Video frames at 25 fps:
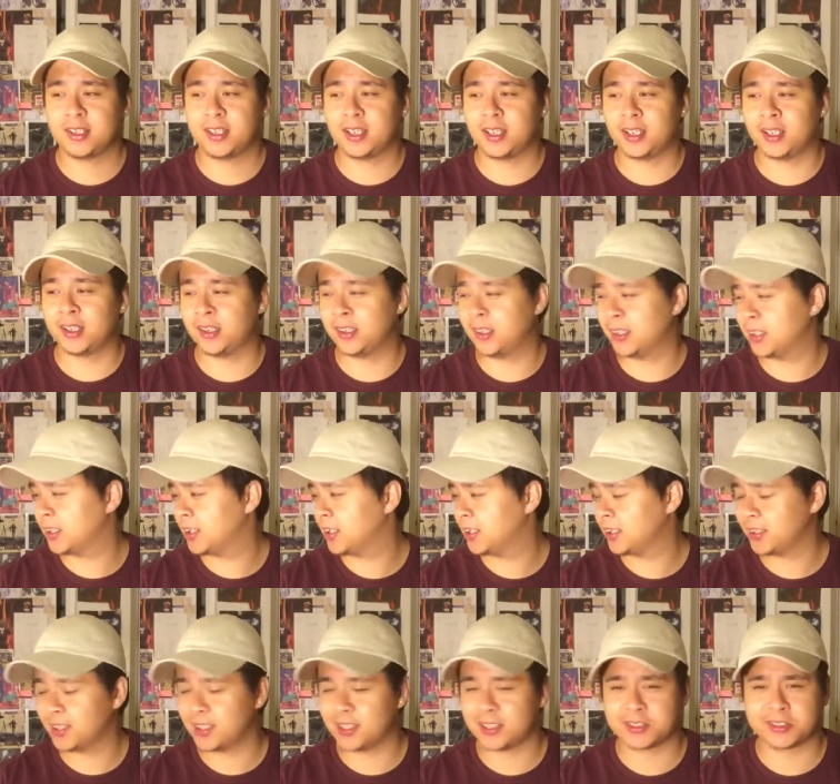And uh,
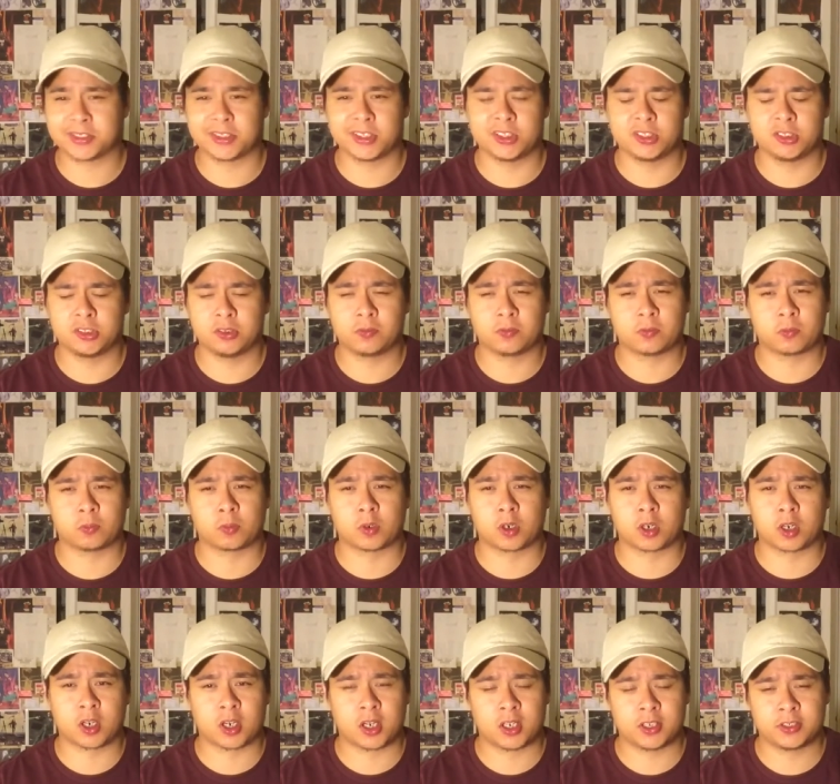yeah, stay tuned for
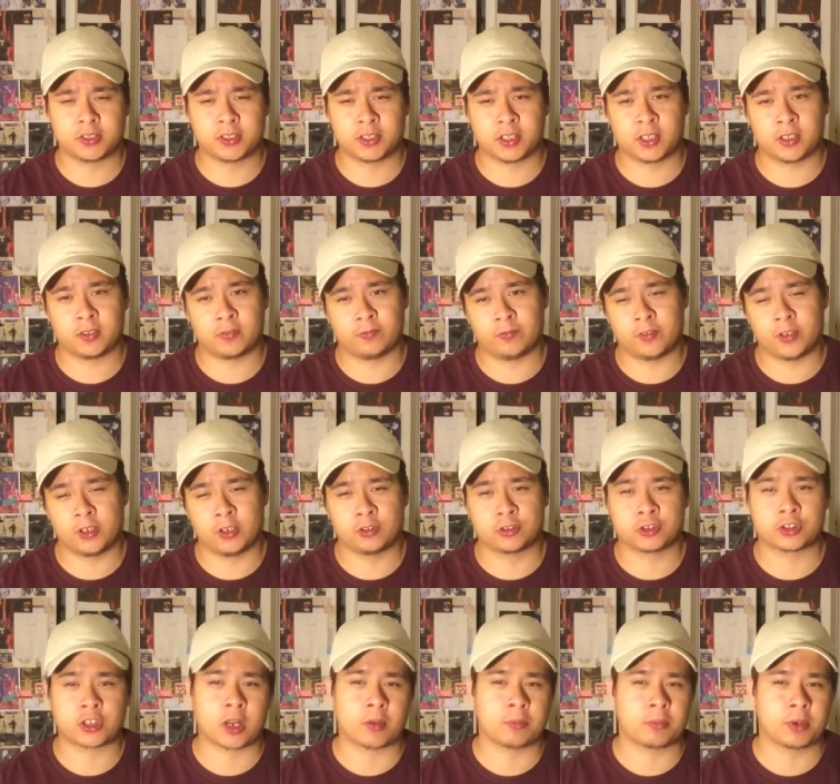more content.
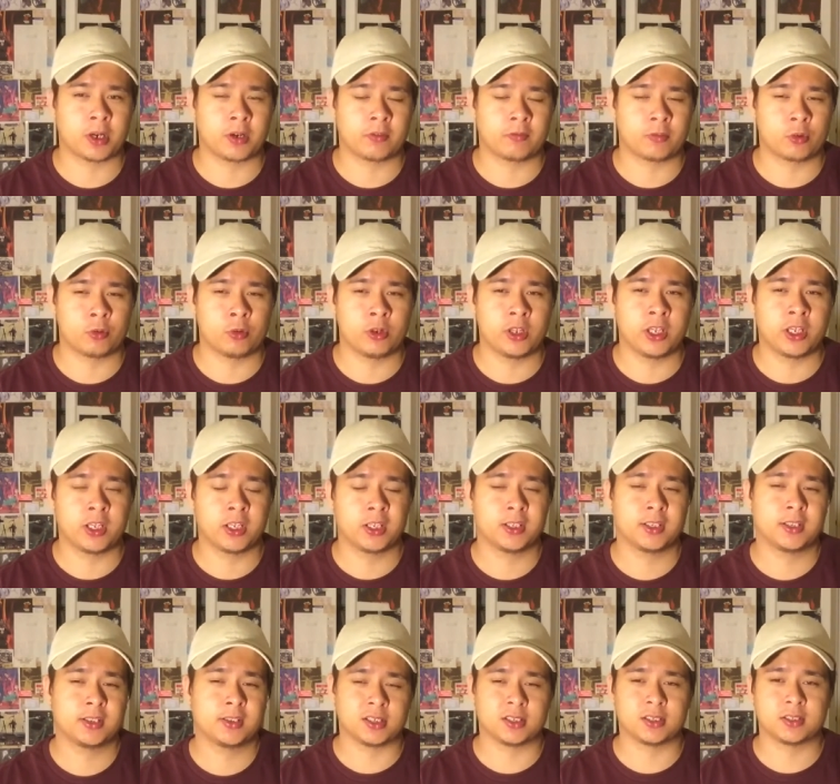Videos dropping every week.
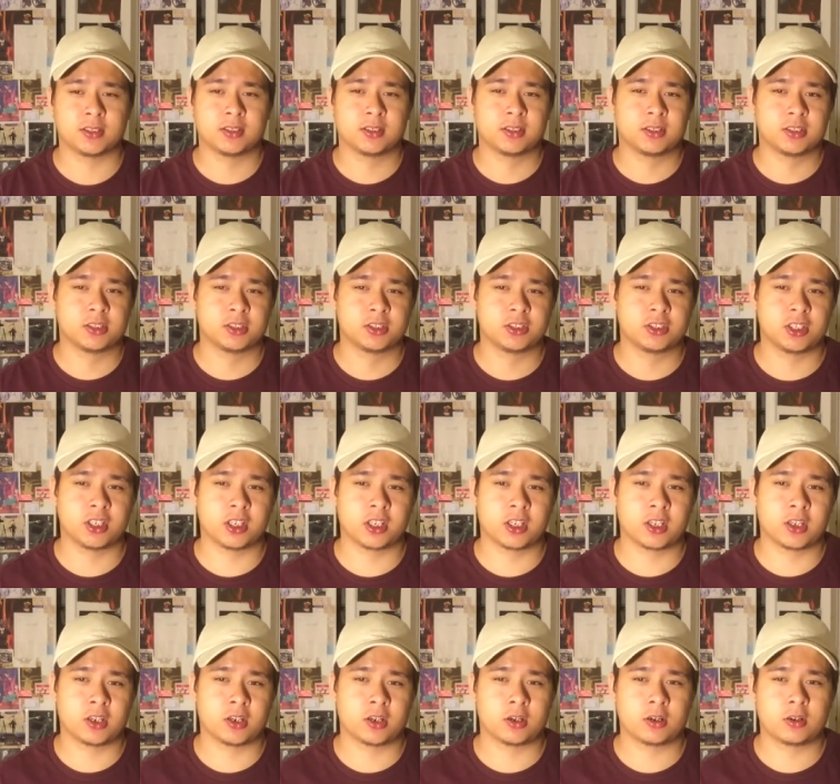Take
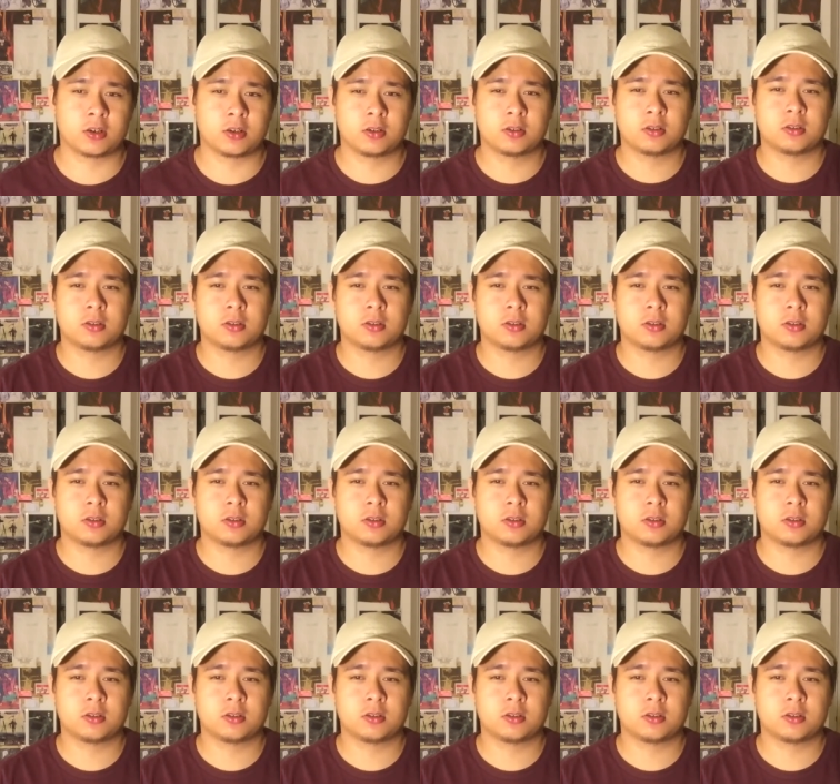care.